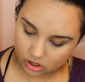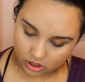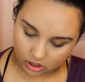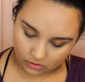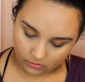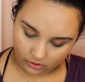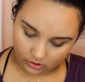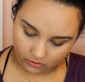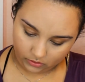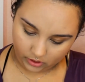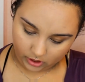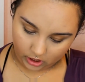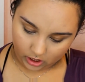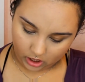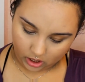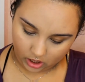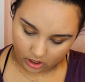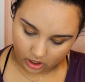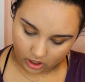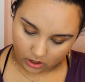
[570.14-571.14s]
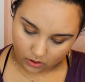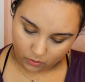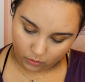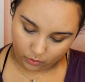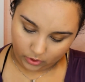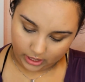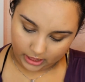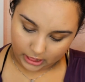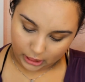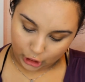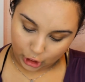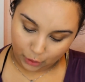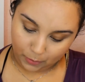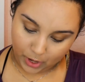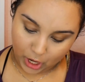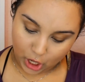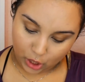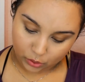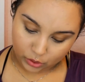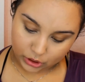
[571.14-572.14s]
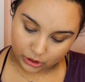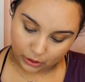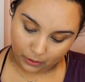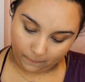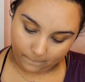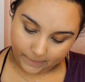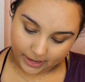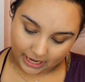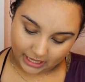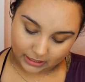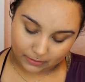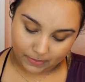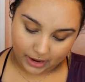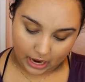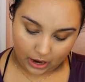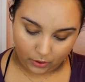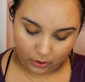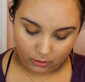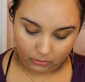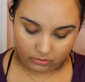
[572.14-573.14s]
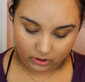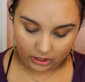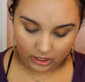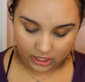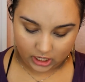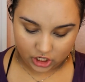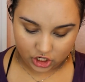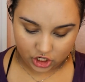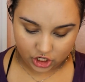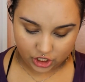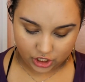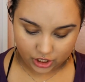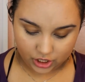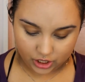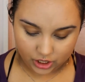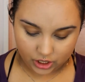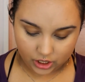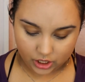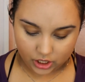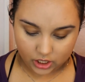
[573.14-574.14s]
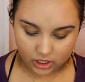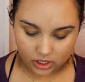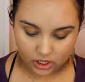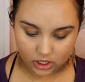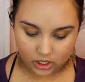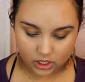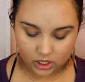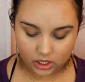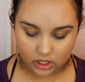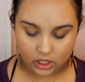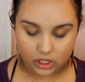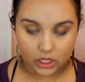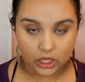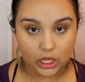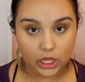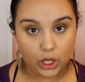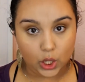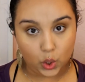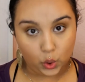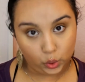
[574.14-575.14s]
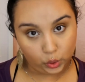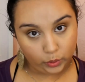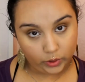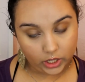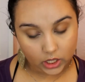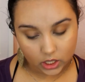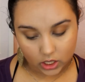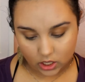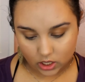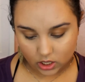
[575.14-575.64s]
And I'm going in with Luminoso Baked Powder Blush, the old one.